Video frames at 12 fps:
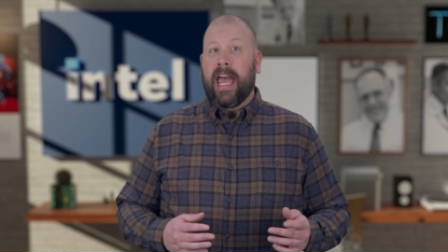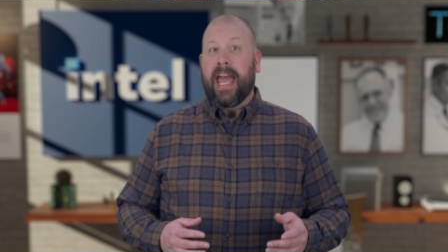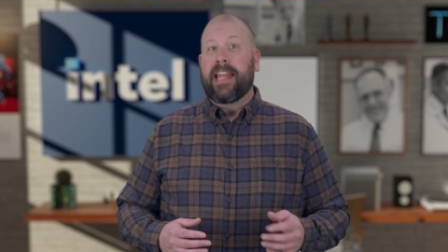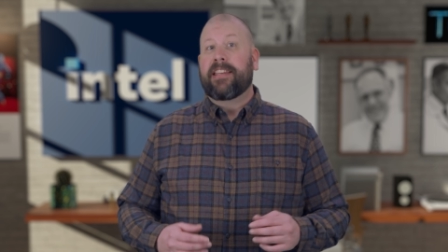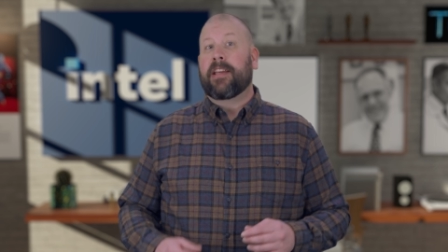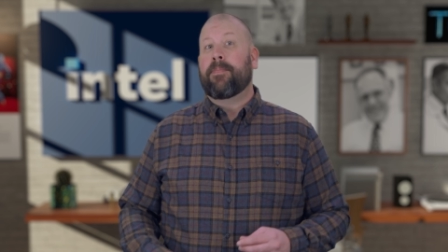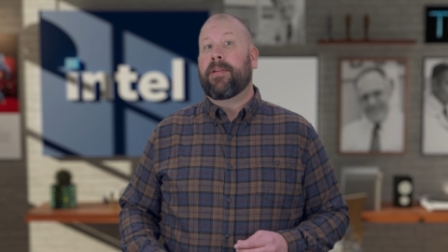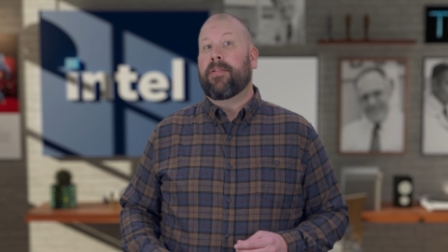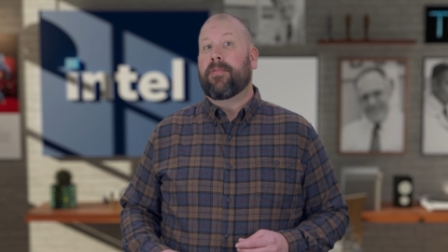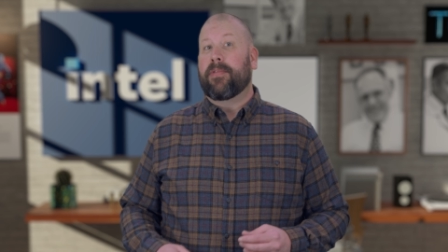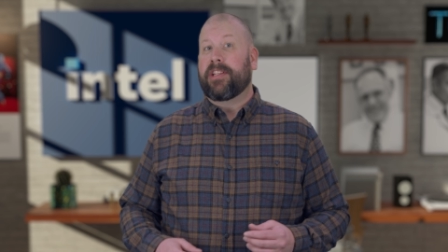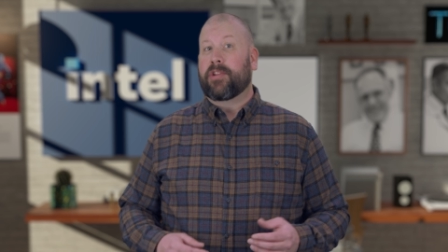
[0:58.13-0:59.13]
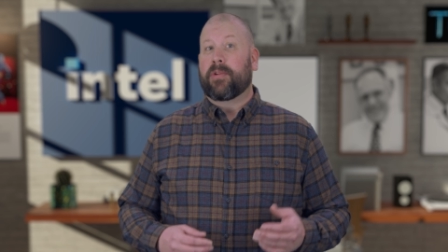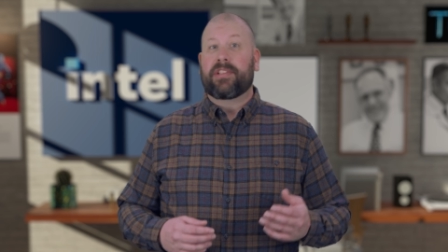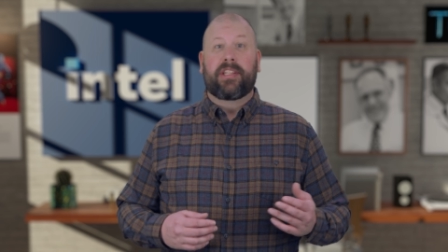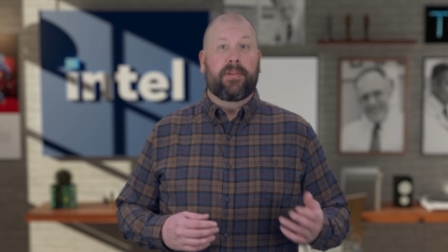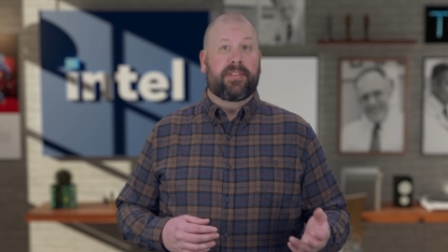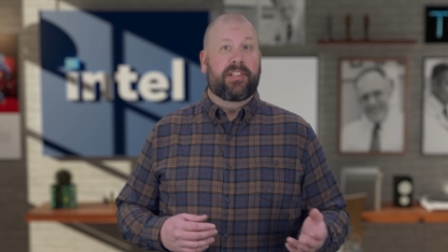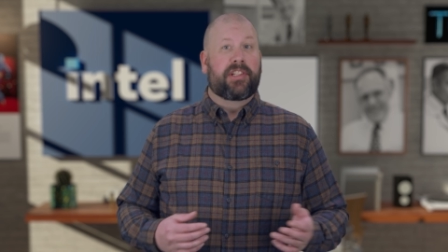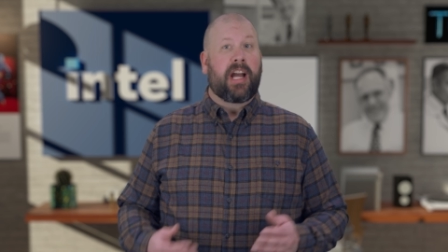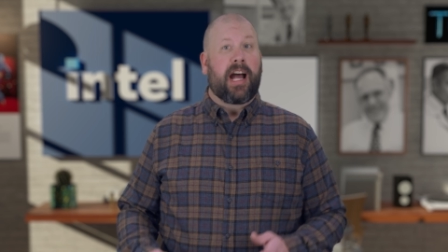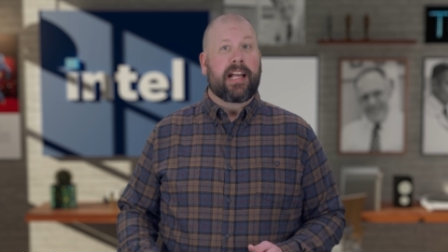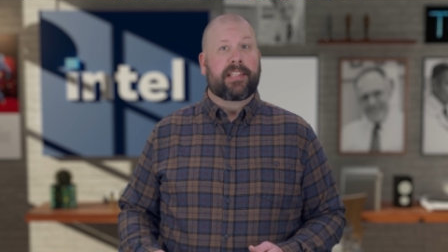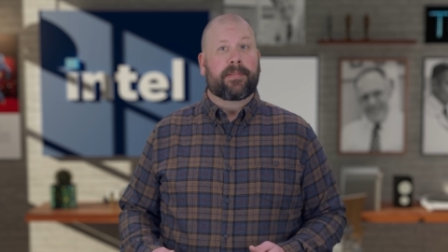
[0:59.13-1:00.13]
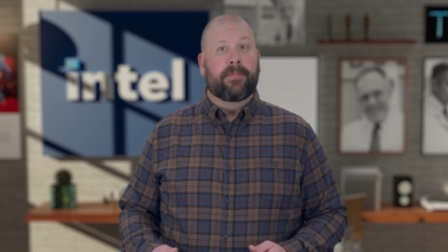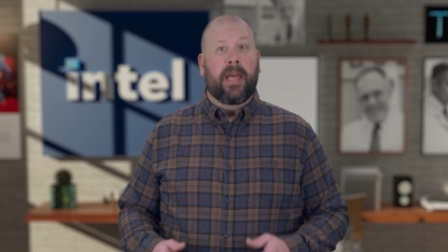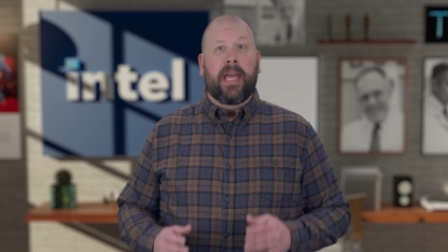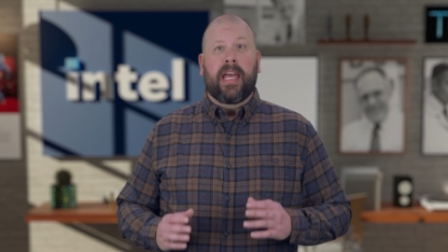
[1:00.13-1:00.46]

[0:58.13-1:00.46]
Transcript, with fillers: and compute resource usage costs.